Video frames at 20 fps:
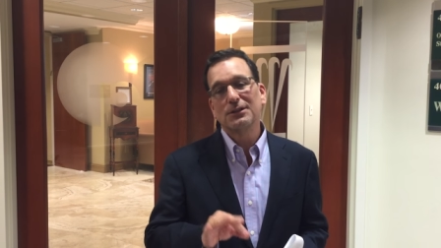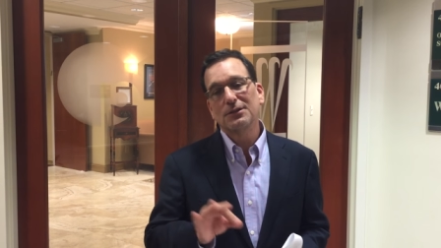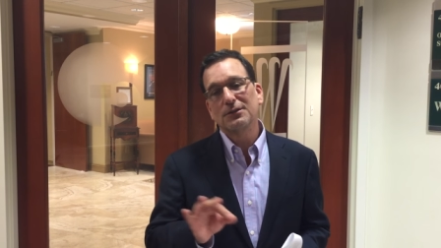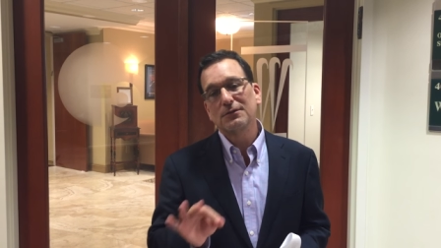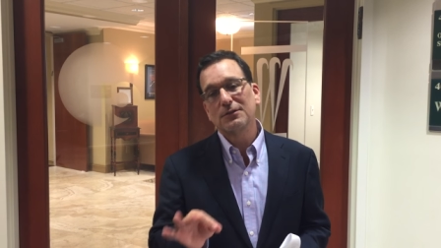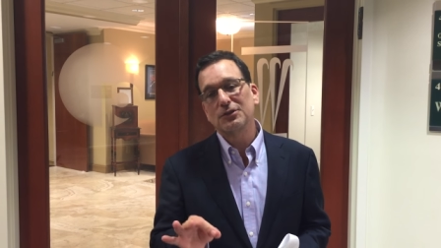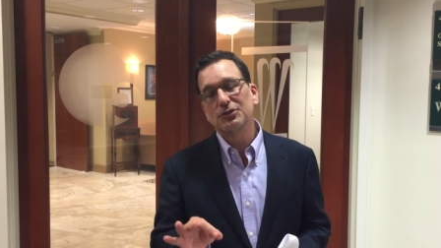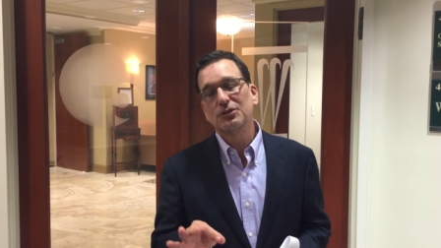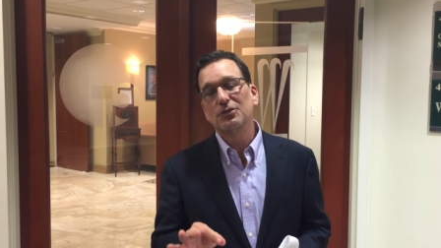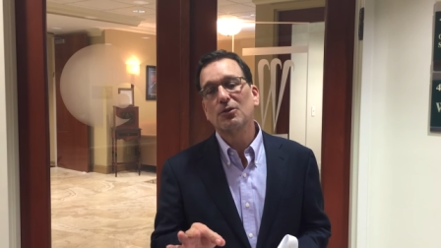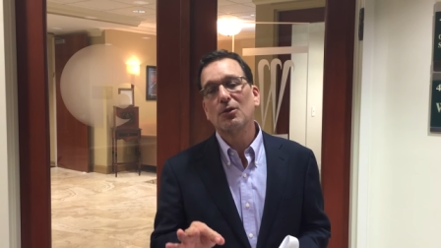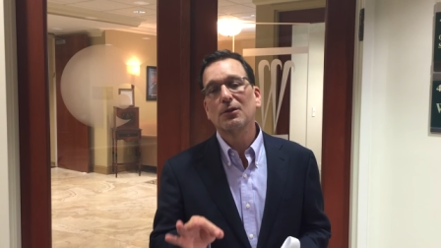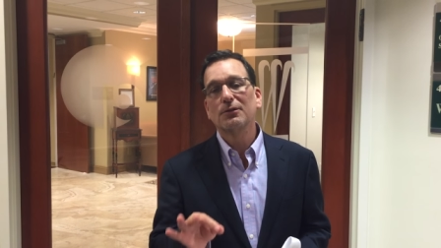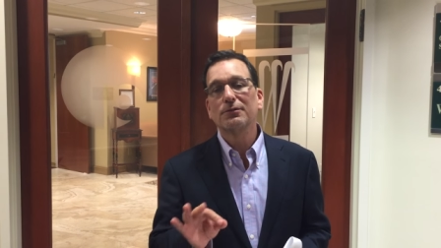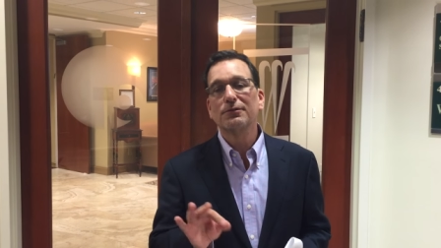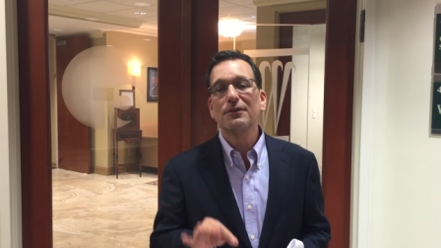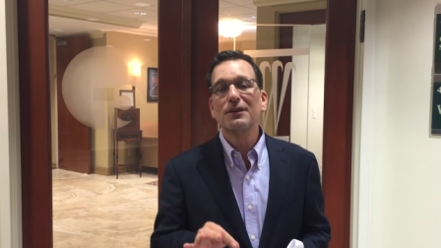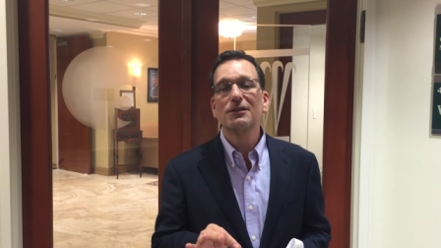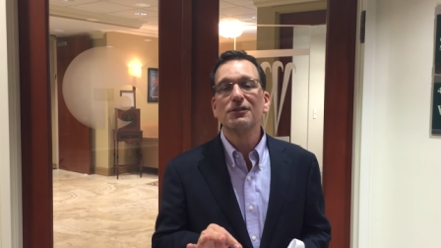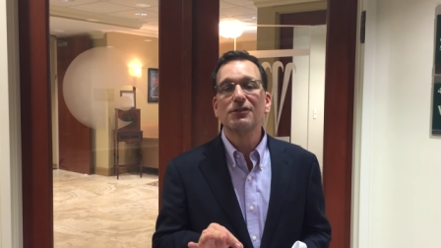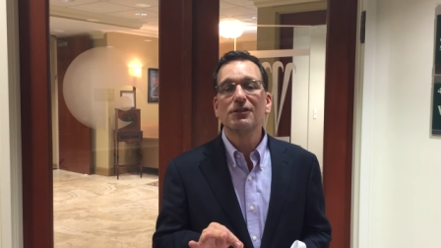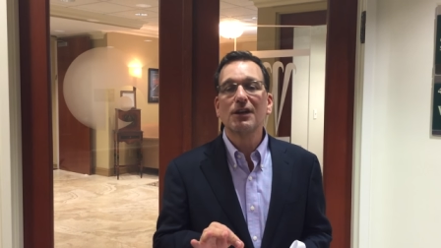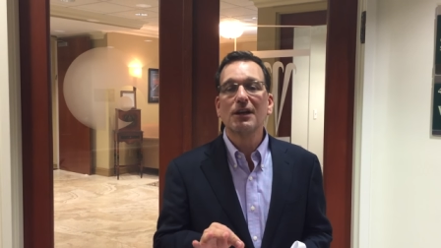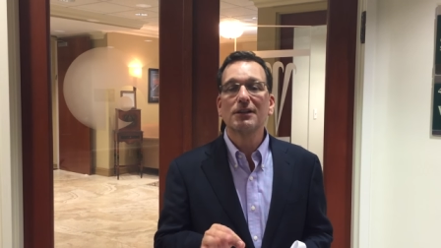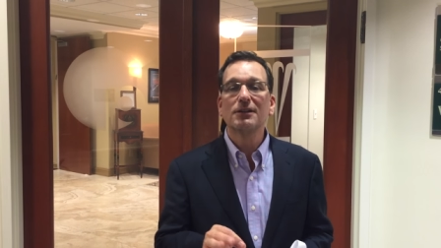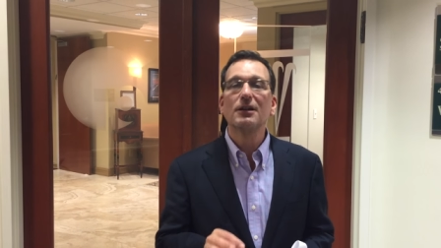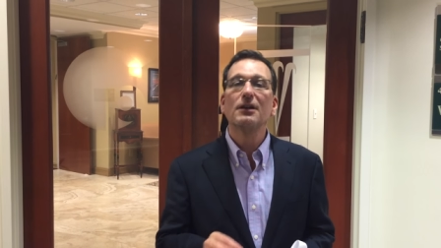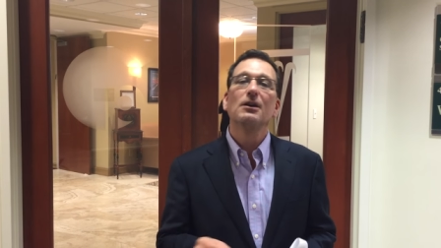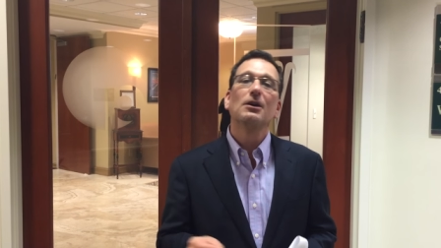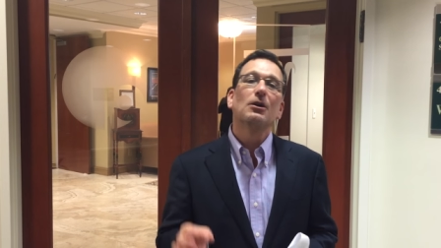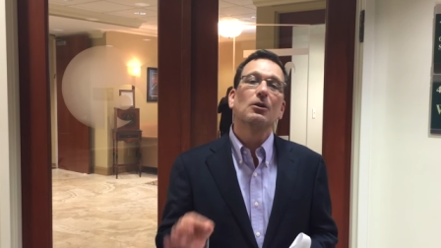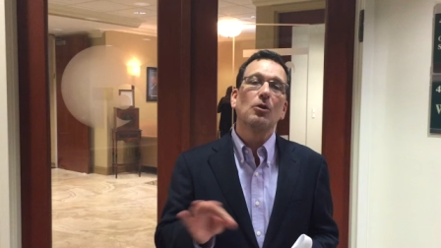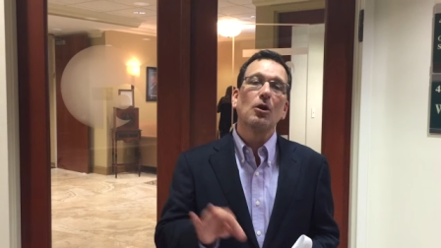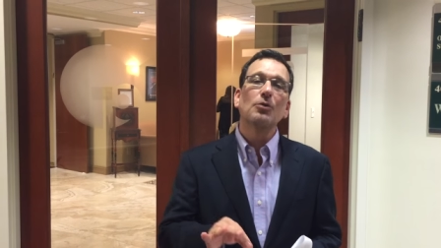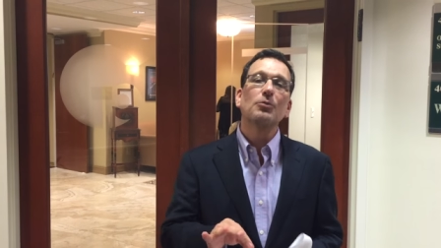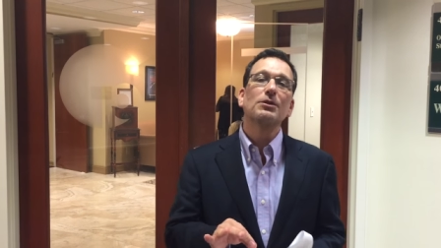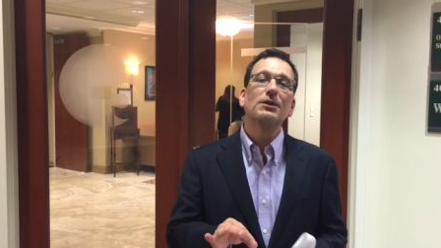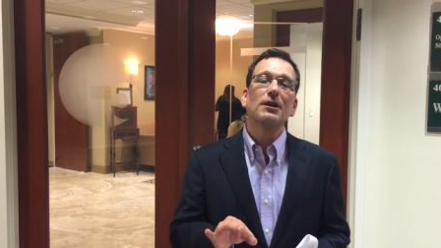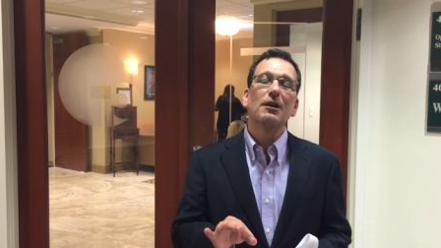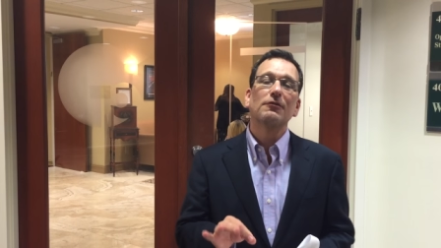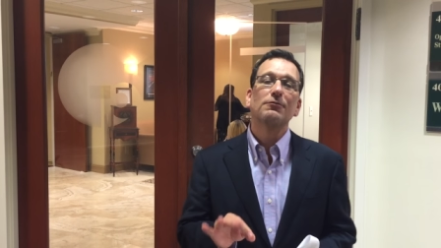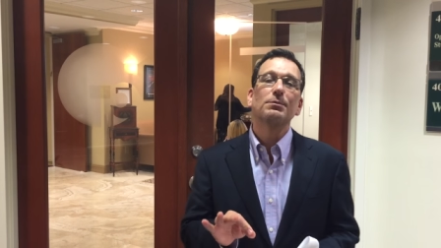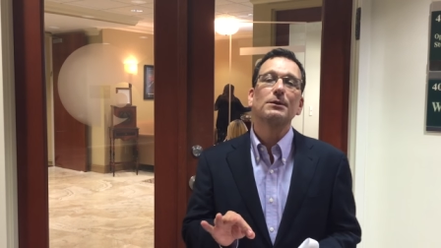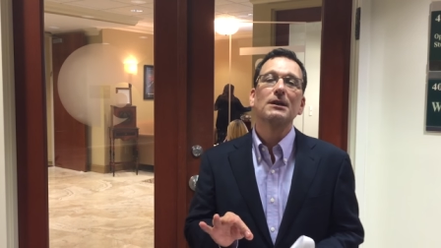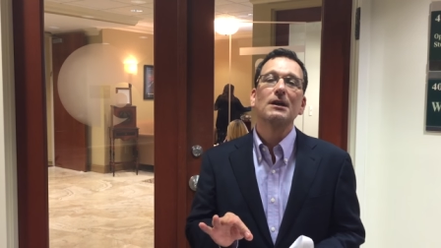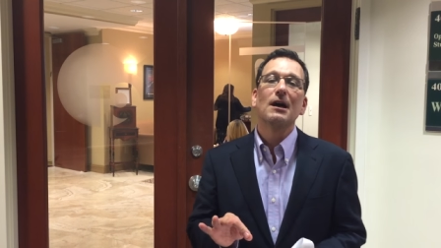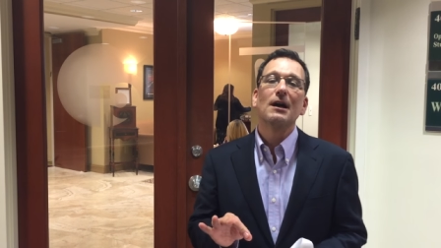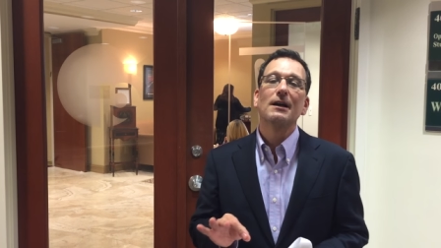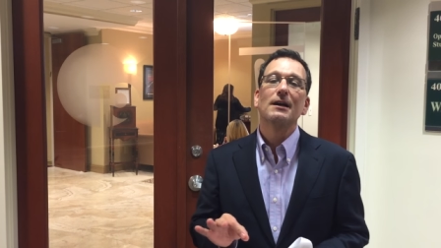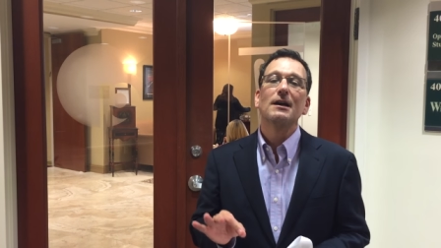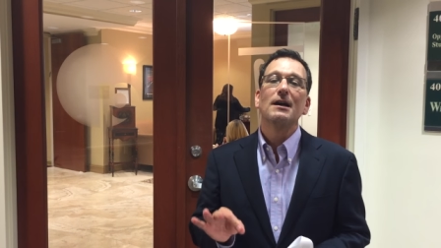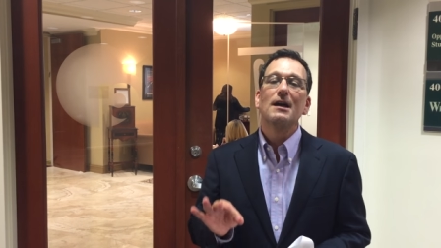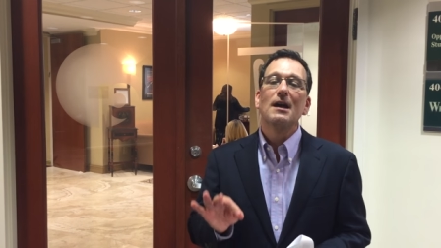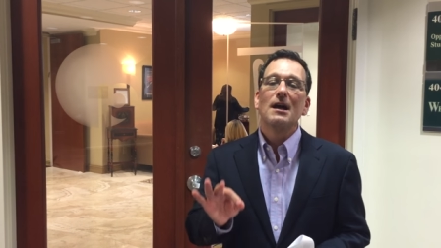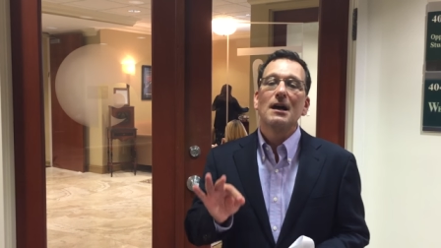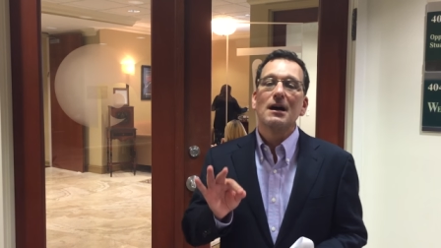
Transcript: and a division called FinCEN, along with the FBI,